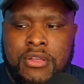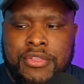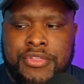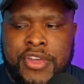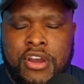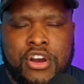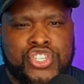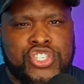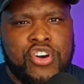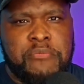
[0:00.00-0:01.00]
There are
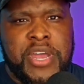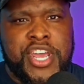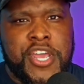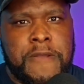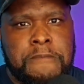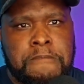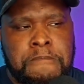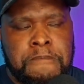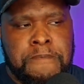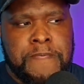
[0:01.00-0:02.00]
so many
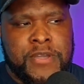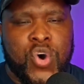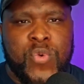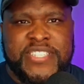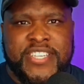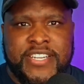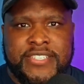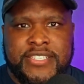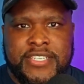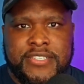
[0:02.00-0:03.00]

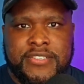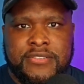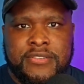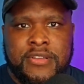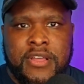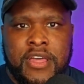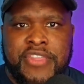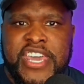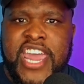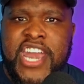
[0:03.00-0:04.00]
coincidences.
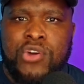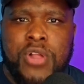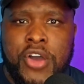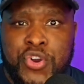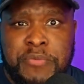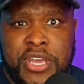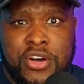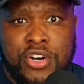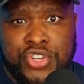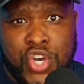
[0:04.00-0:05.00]
They can no longer be
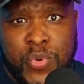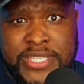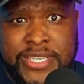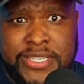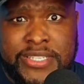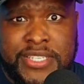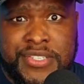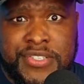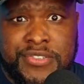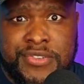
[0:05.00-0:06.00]
called
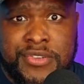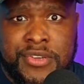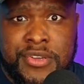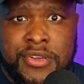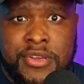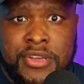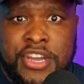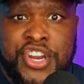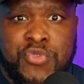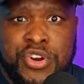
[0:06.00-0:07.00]
coincidences.
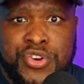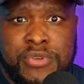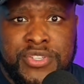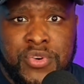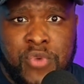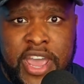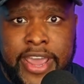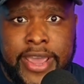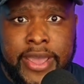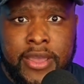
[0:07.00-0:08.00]
Anyone who is
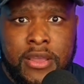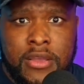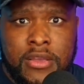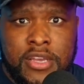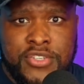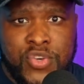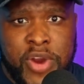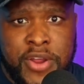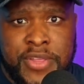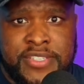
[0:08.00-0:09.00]
awake is
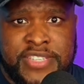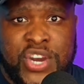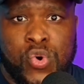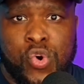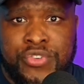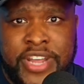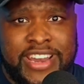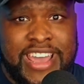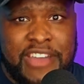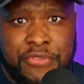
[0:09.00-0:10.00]
aware this is a
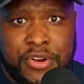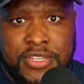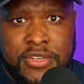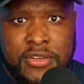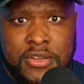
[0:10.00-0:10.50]
coordinated effort